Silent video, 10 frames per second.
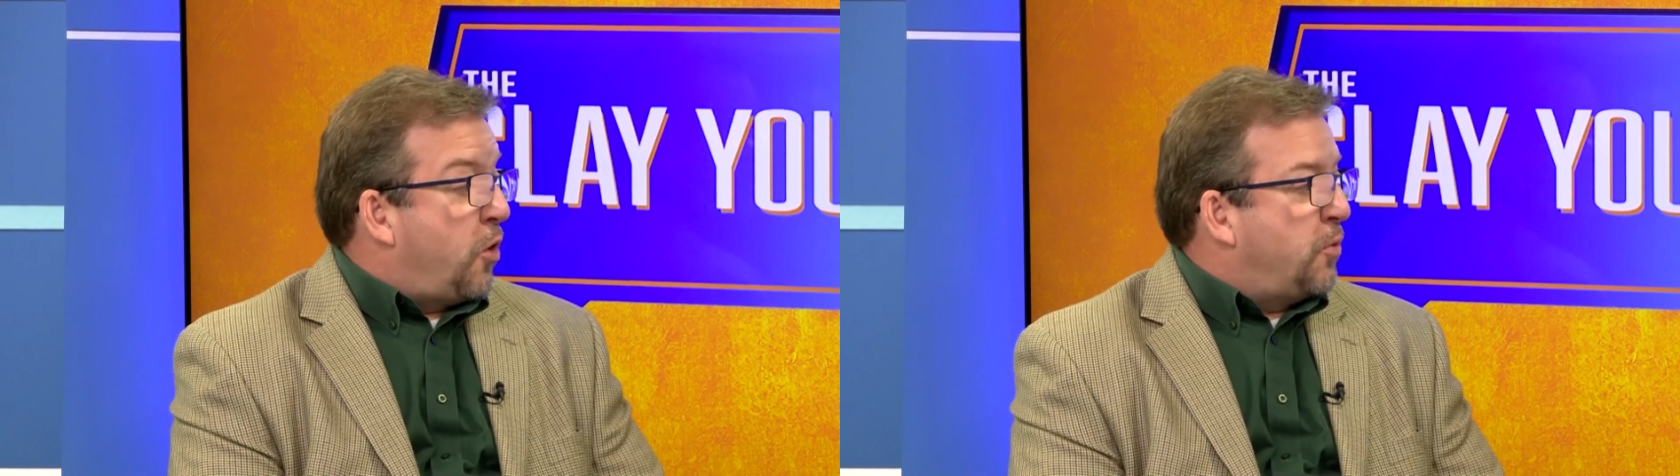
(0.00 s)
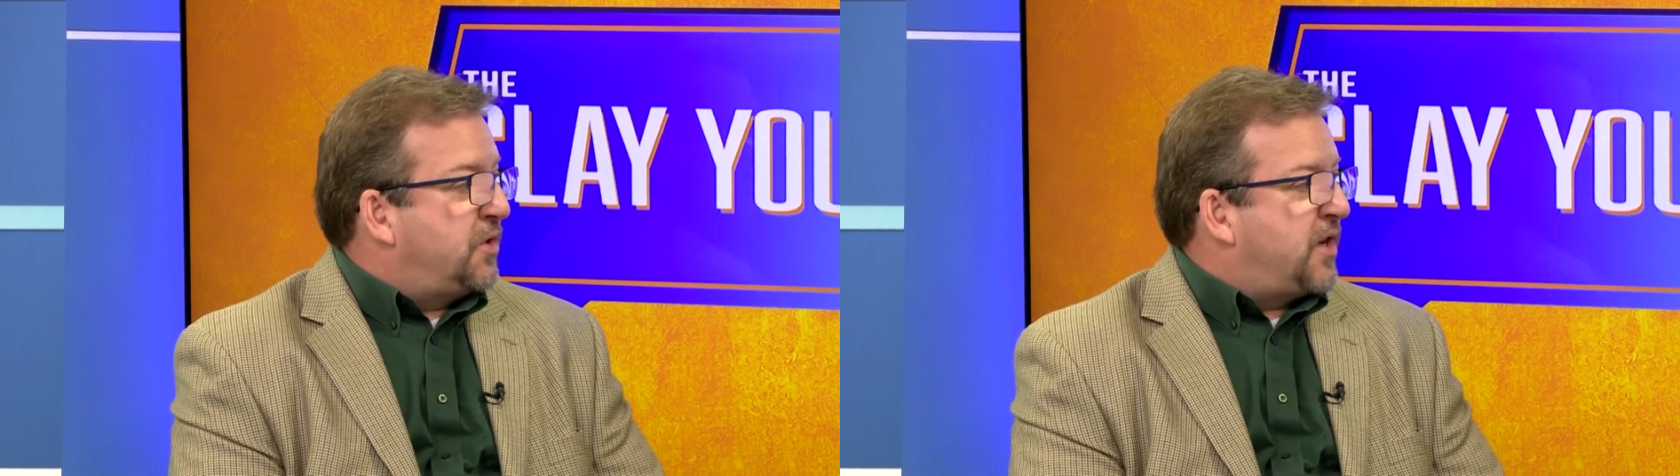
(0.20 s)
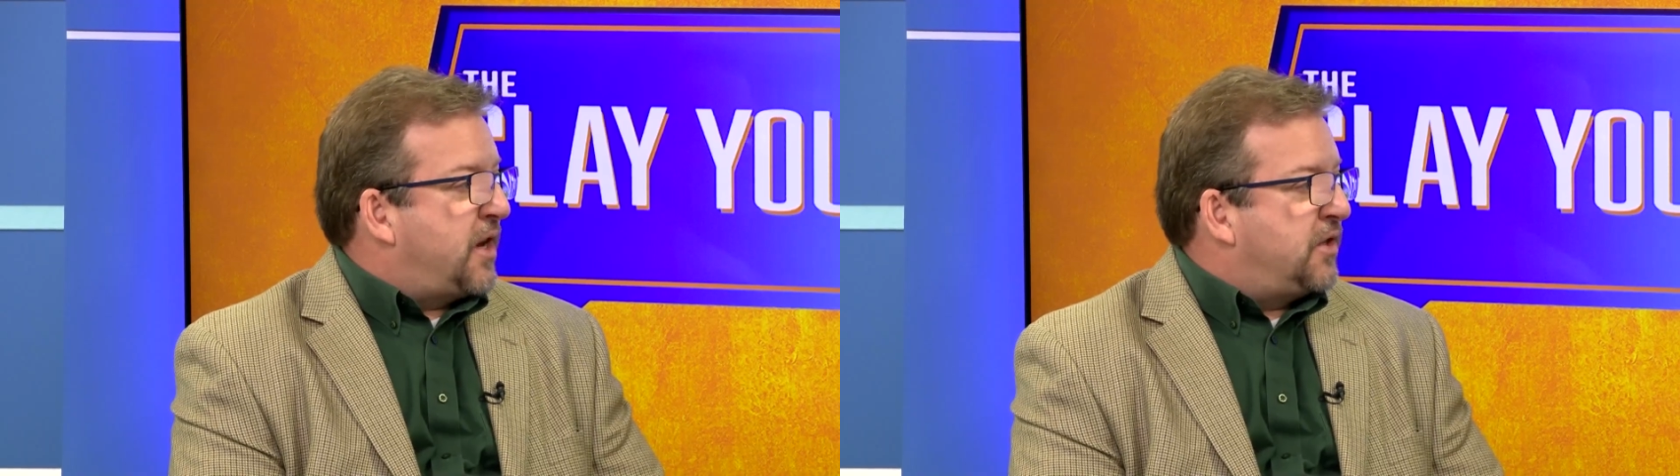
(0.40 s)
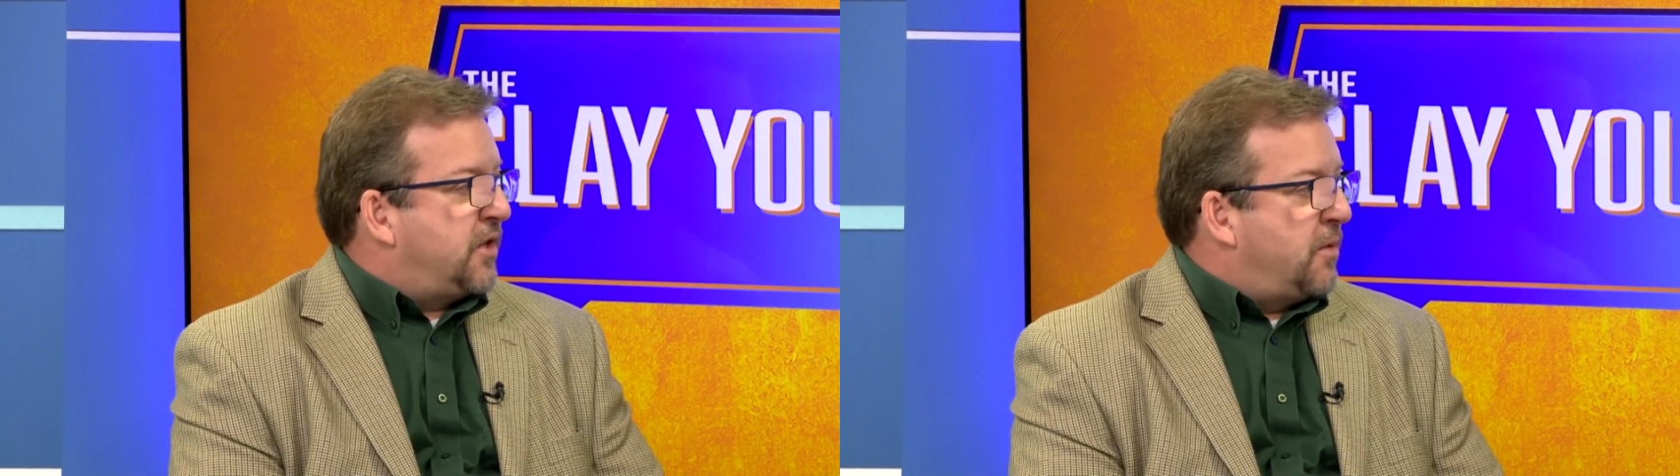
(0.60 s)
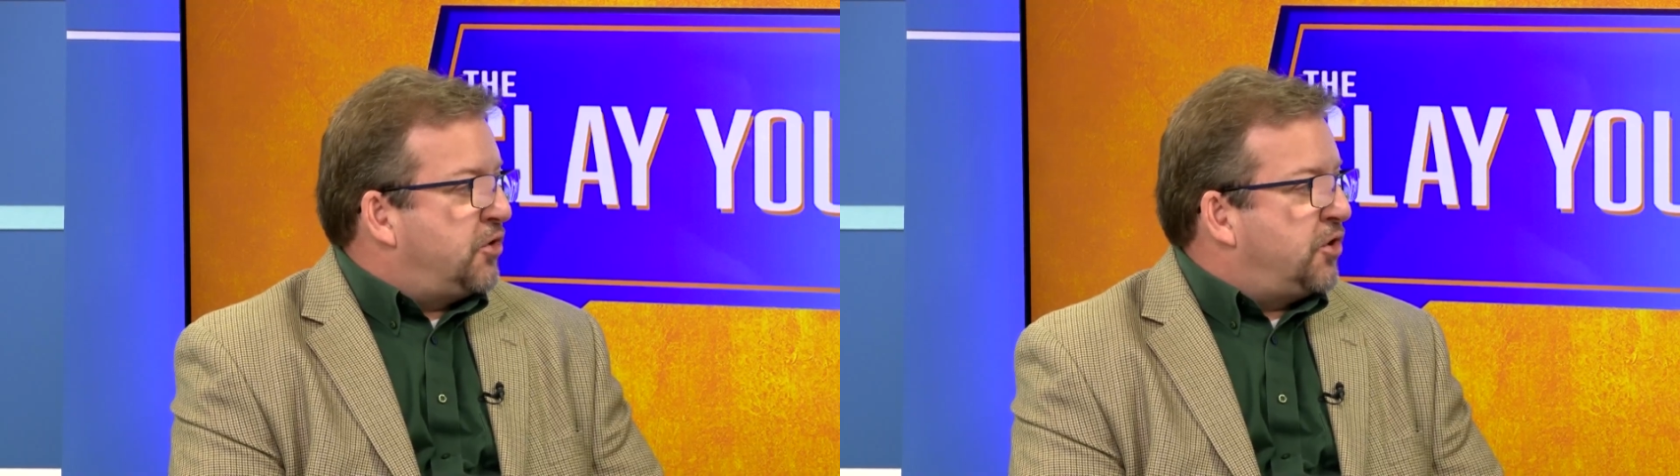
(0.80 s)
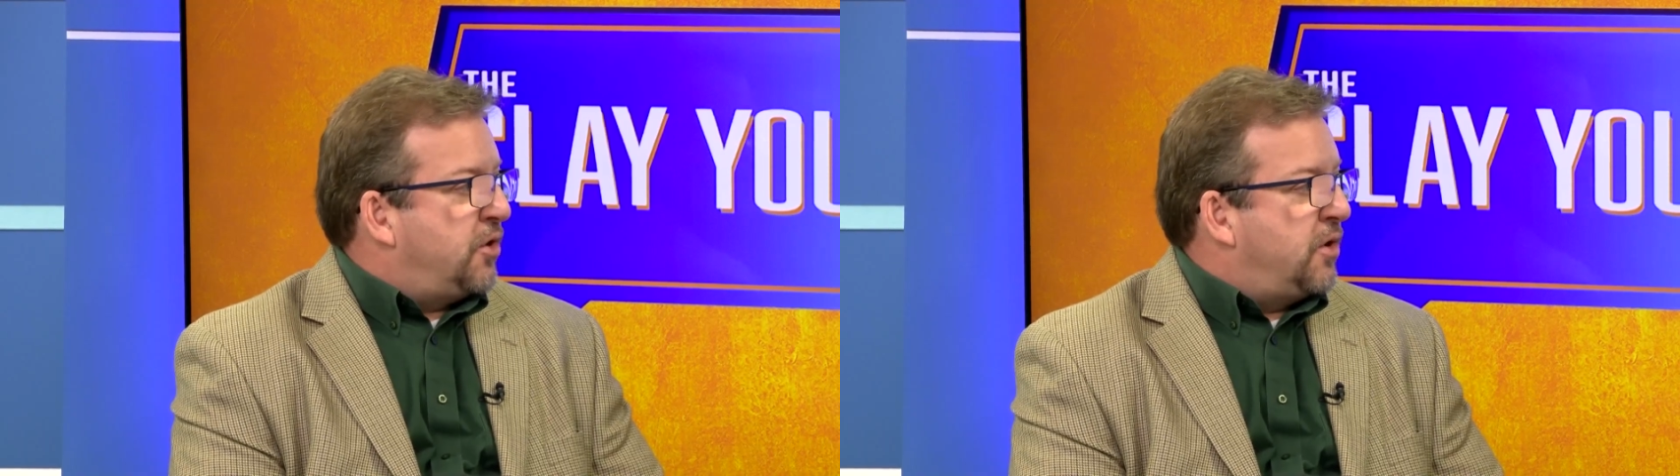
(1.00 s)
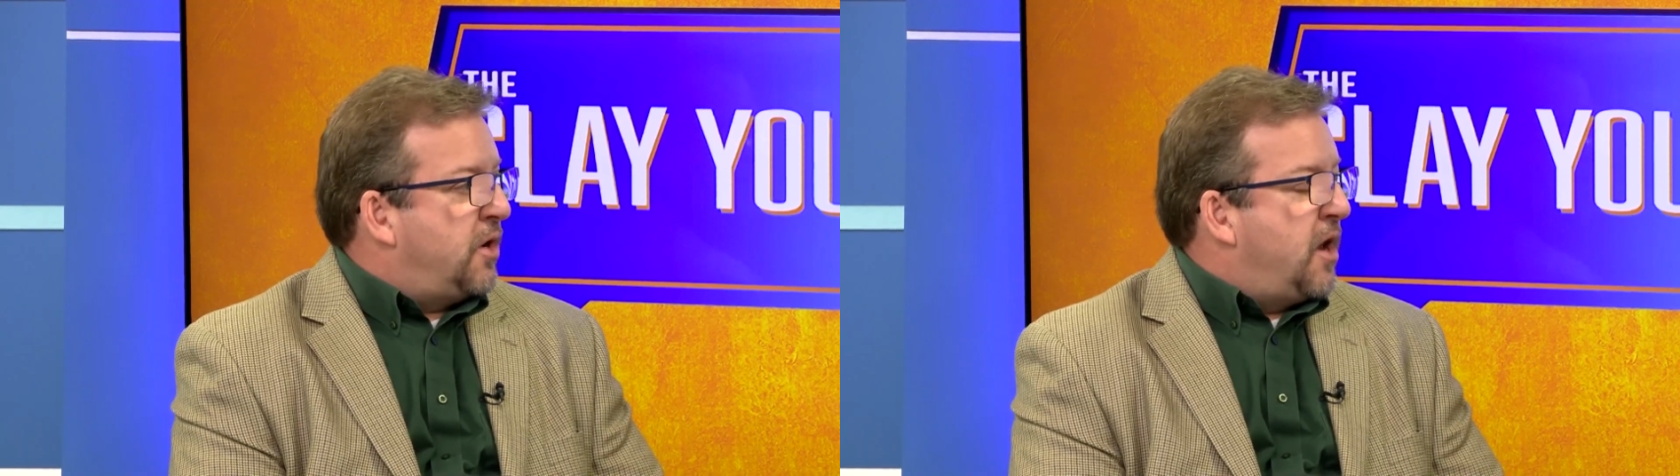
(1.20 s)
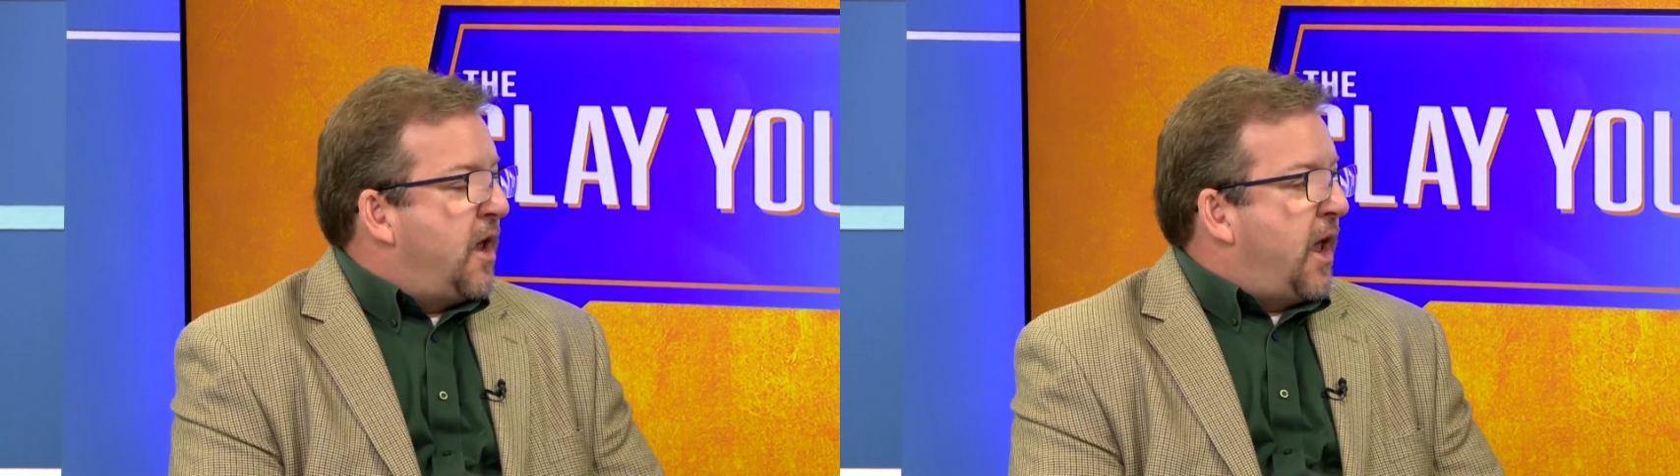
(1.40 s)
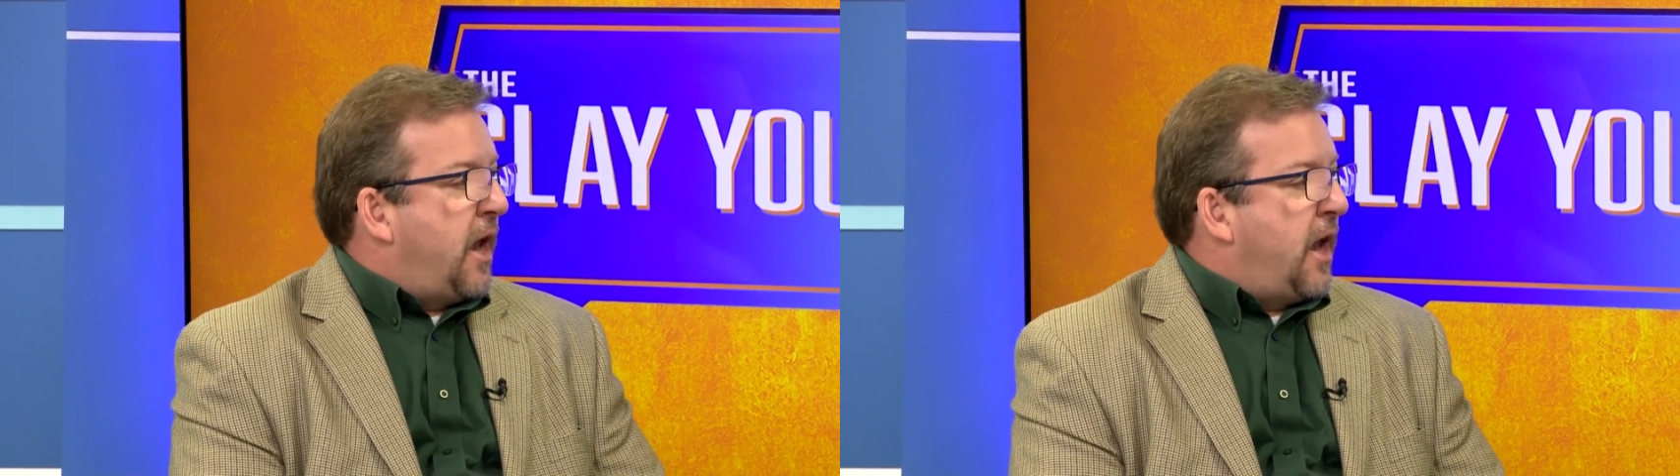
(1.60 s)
homestead exemption